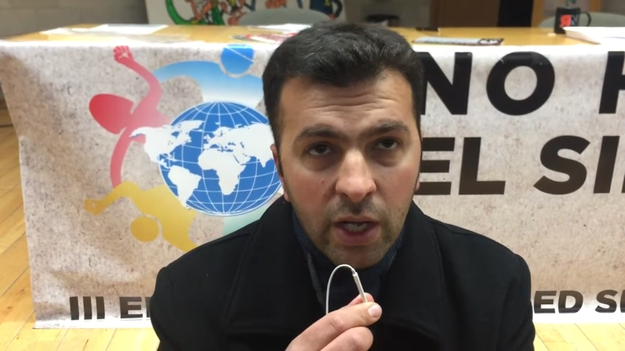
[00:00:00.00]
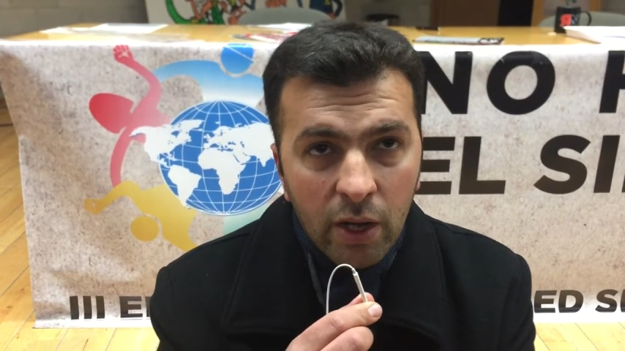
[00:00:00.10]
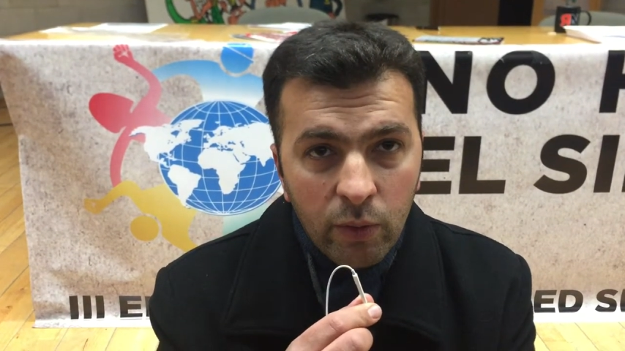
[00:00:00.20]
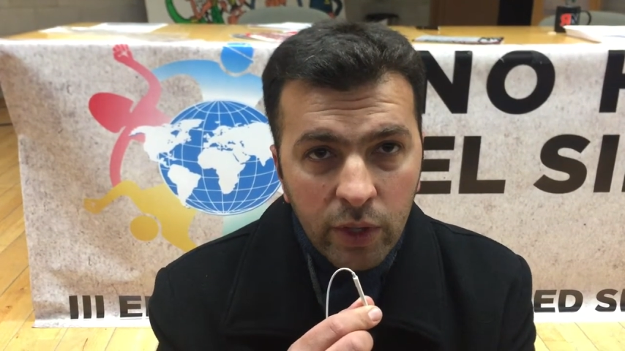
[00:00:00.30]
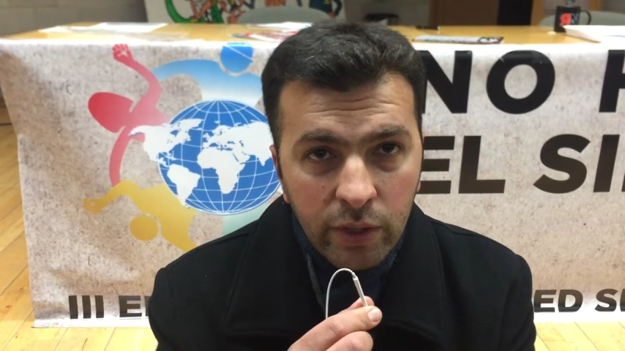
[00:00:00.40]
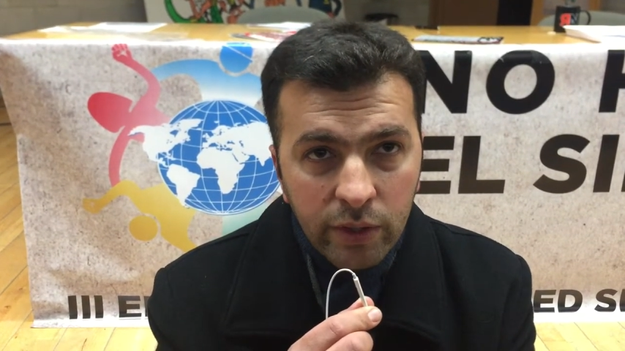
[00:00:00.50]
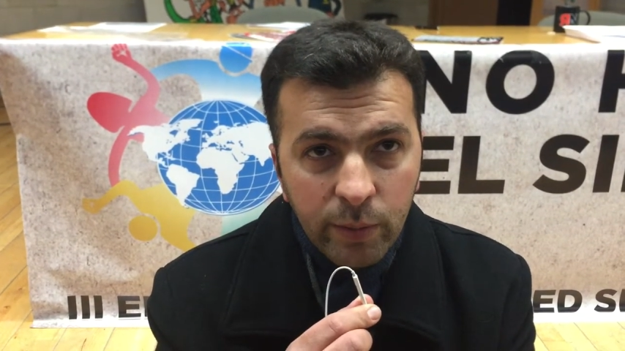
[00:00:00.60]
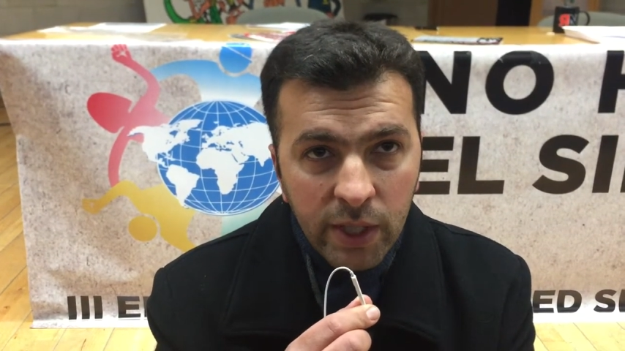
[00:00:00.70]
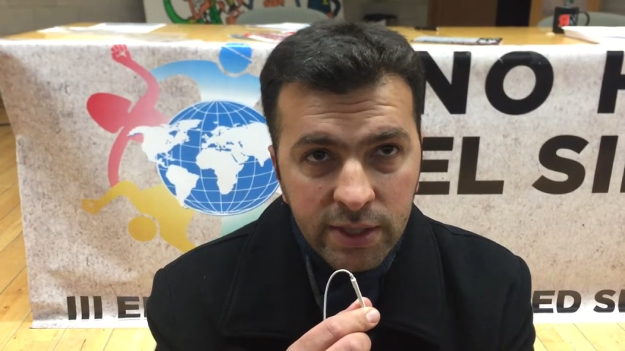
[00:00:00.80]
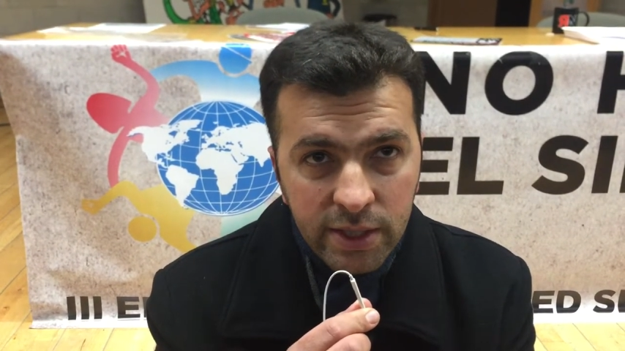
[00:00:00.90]
our
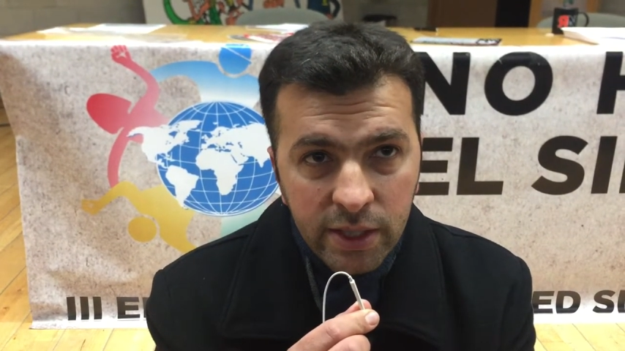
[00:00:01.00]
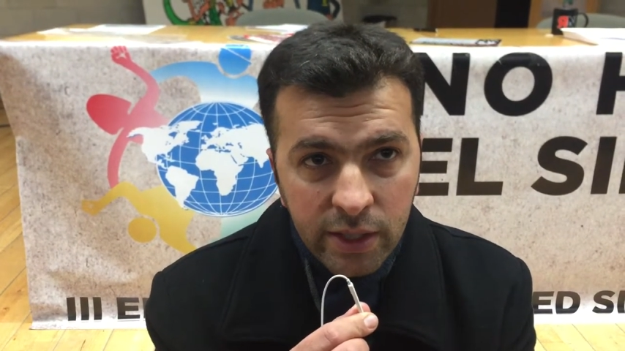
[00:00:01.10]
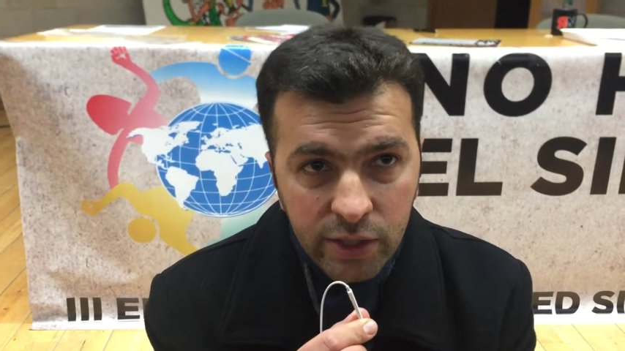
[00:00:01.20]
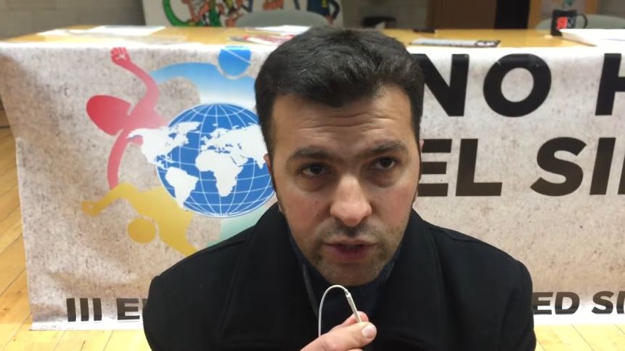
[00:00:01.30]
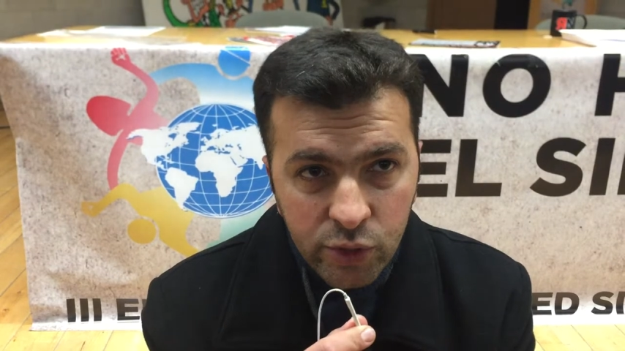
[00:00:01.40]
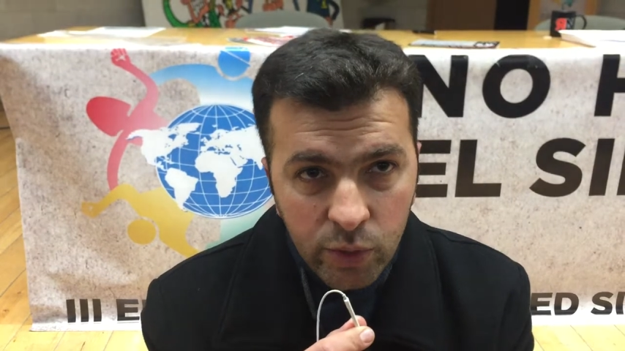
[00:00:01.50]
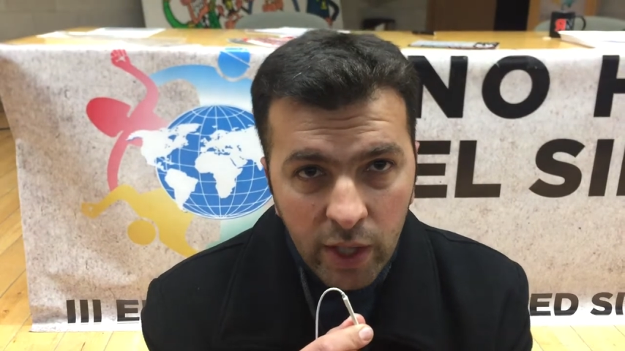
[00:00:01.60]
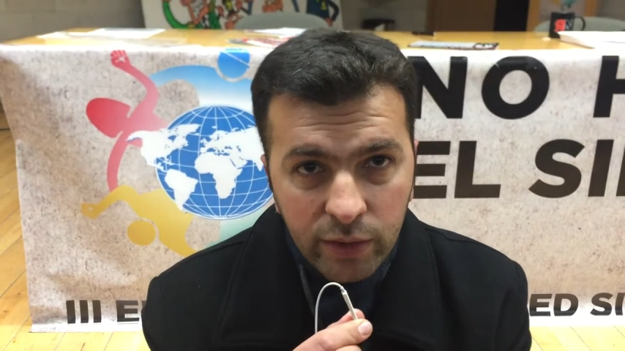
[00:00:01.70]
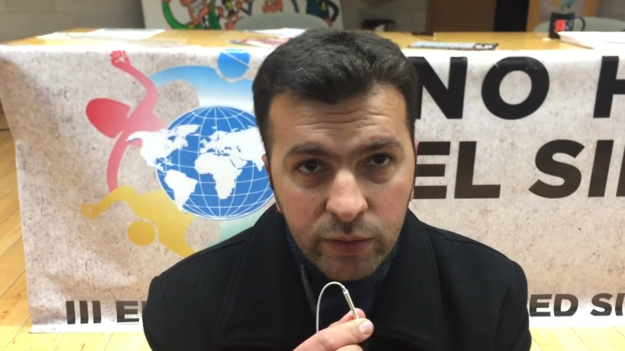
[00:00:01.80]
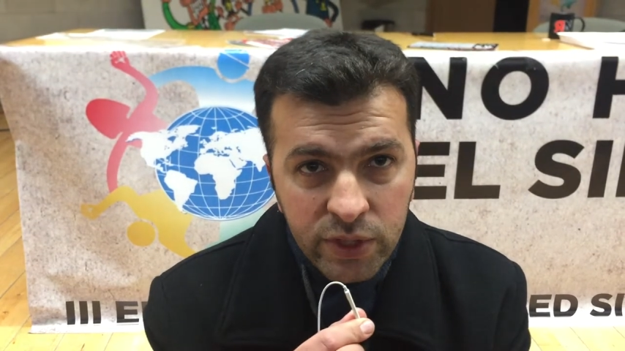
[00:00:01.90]
Palestinian issue
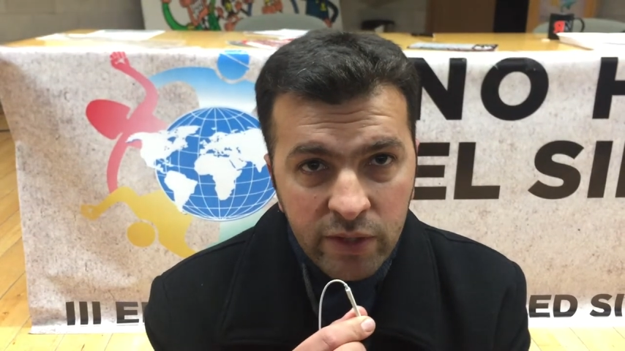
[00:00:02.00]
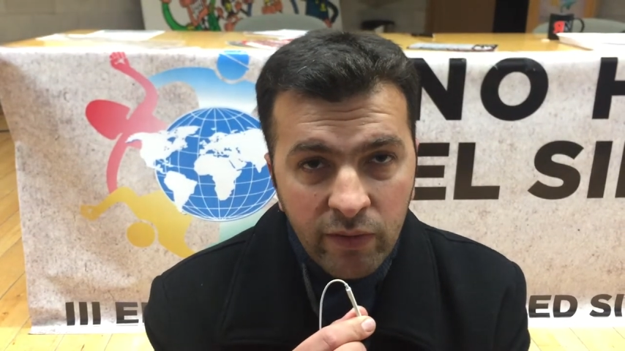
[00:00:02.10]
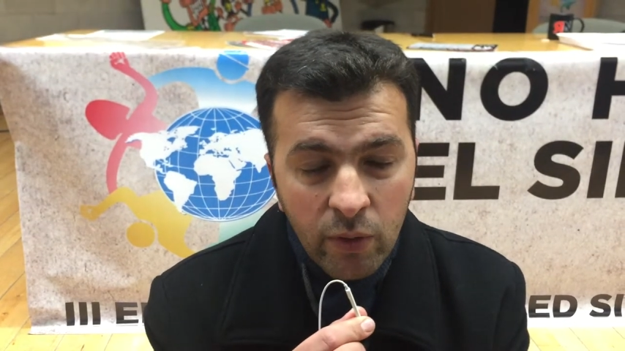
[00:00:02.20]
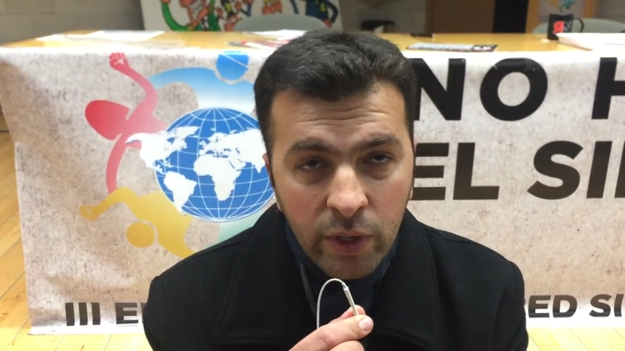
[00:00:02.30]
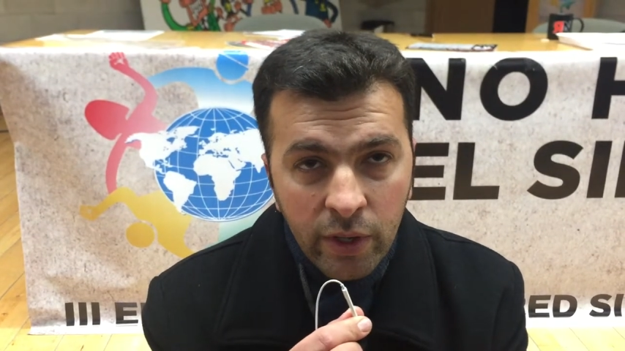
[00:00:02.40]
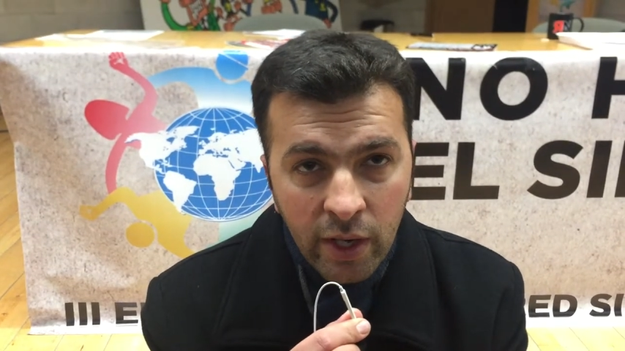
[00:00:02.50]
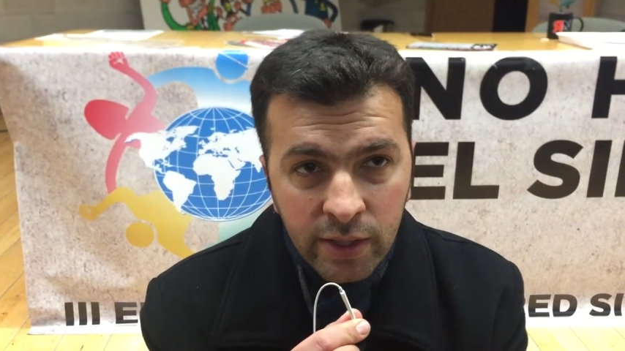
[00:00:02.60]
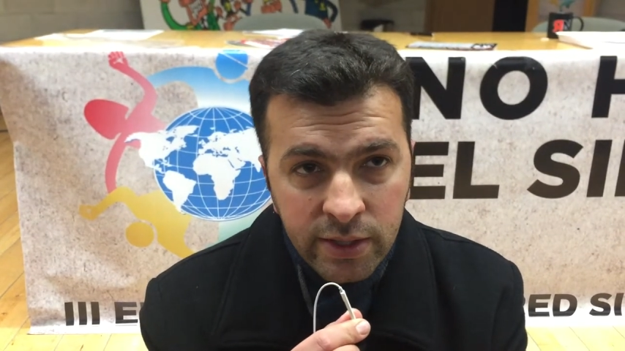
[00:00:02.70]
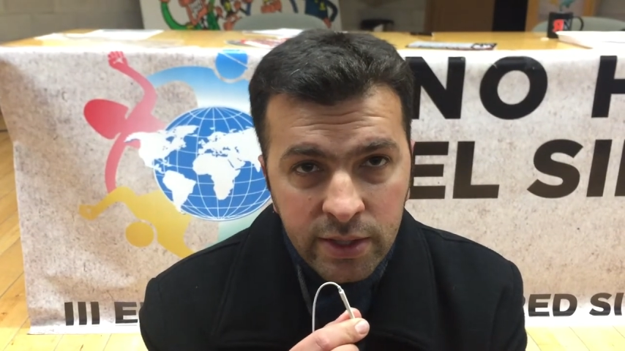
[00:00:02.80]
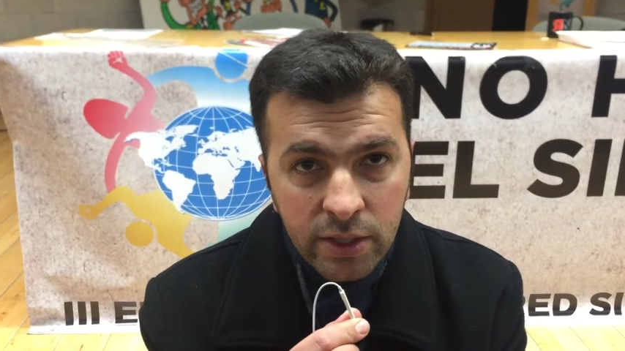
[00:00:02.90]
and to save our
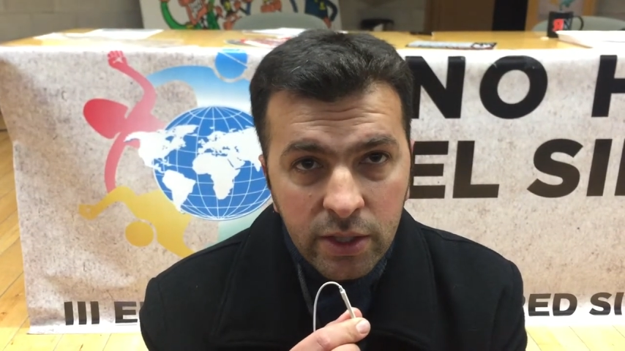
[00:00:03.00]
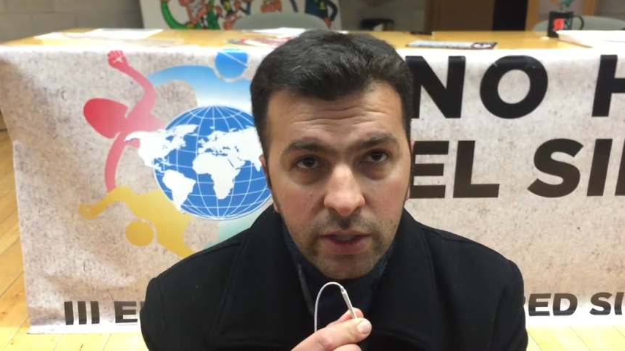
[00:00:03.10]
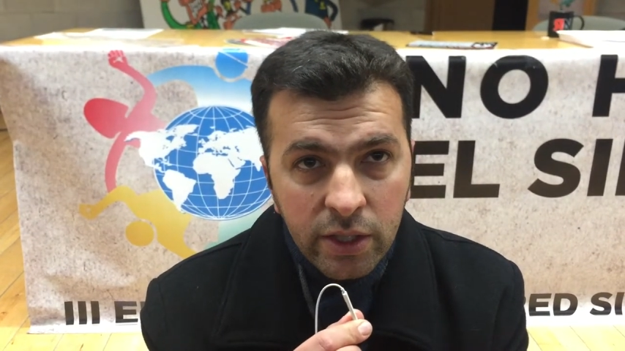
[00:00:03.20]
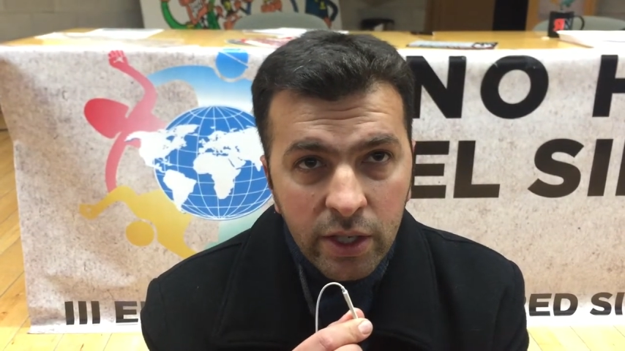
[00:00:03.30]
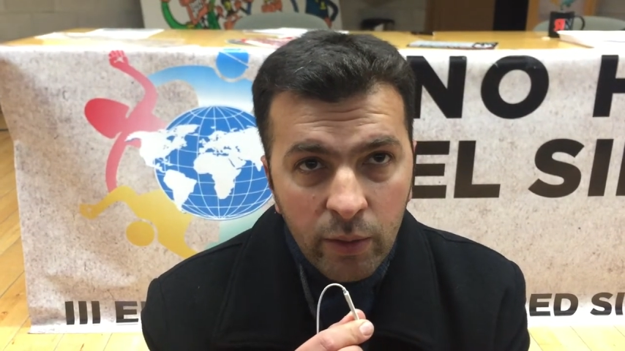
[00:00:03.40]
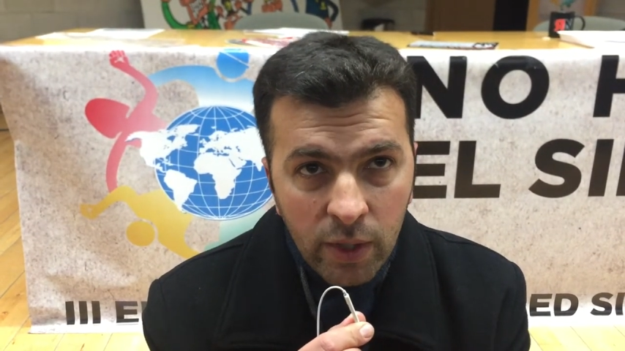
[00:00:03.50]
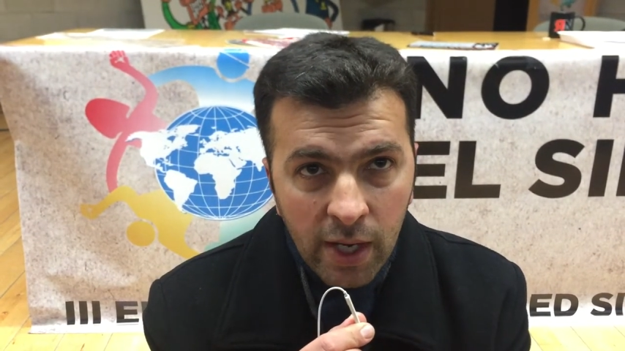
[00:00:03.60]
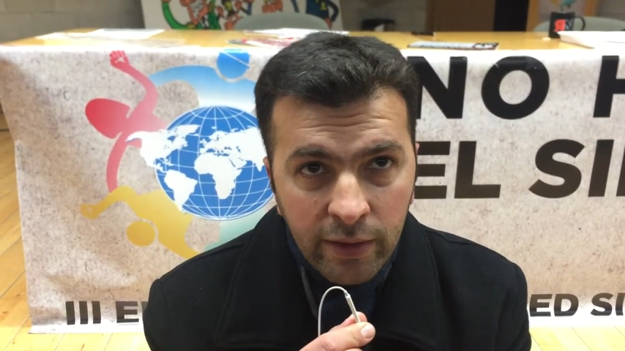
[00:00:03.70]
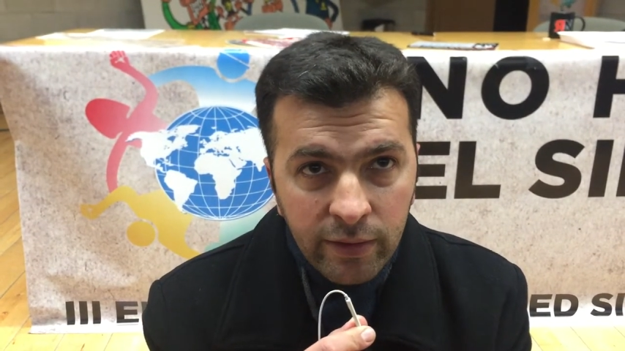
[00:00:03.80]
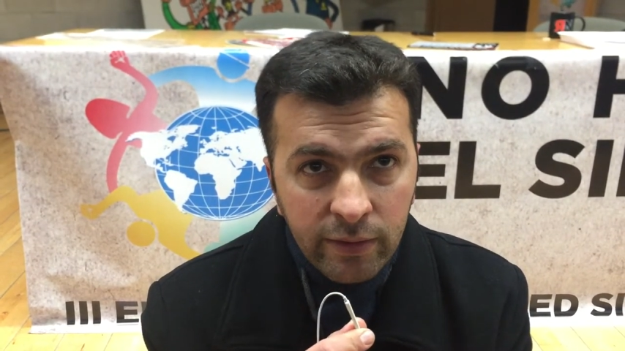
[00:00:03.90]
rights in our
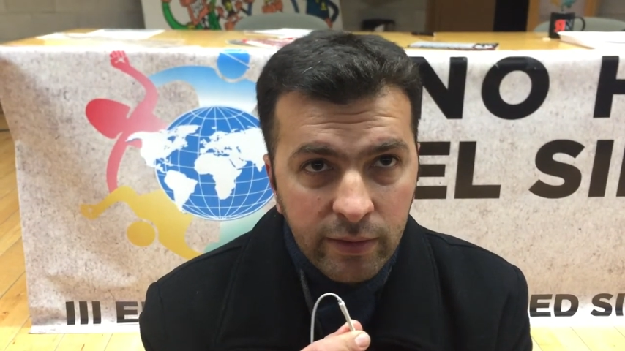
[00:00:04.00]
land.